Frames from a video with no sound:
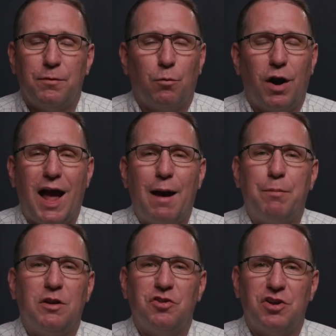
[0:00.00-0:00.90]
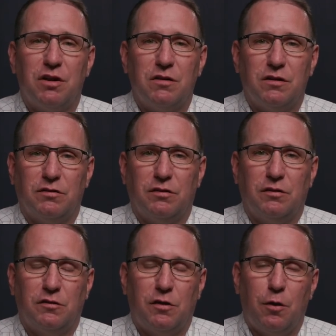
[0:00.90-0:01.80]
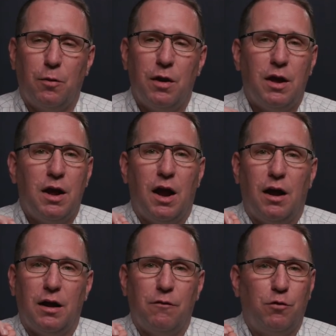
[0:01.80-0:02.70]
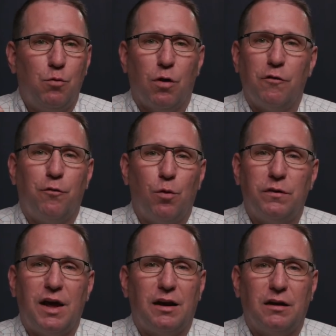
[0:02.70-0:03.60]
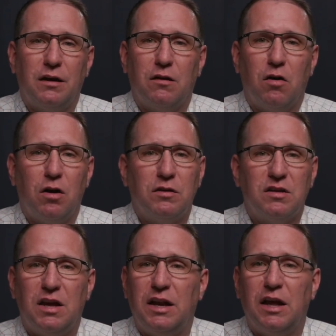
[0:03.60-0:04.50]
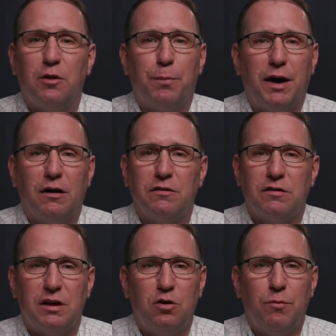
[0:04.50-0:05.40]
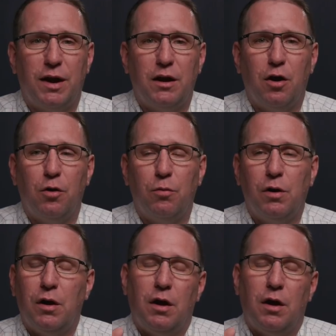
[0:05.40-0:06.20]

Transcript: we're happy to share this. So uh, if you want to forward that link on to any other parents that you may know,